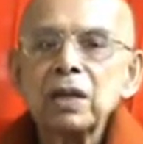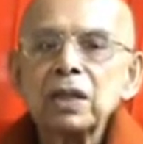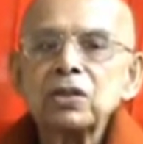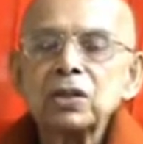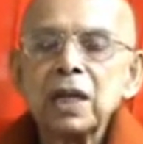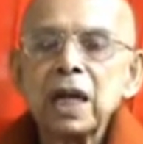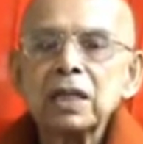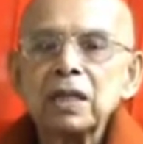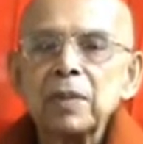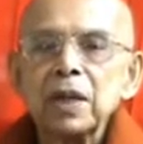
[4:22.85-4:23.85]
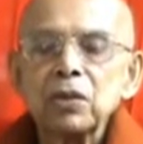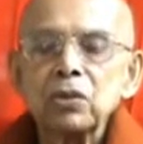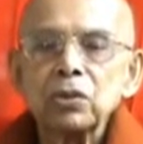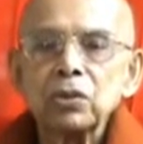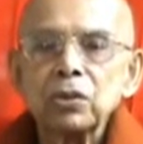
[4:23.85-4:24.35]
reach the ultimate
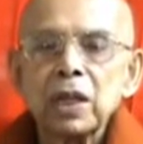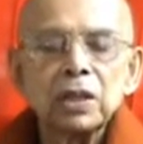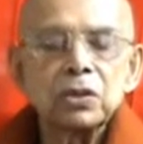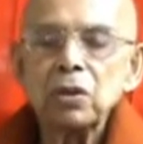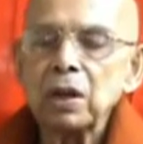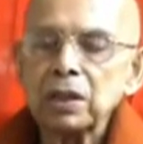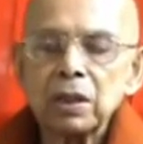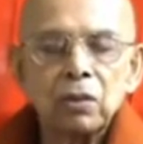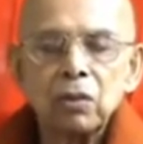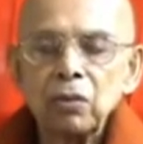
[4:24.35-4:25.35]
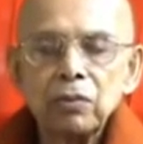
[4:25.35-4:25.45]
truth. There is no other goal.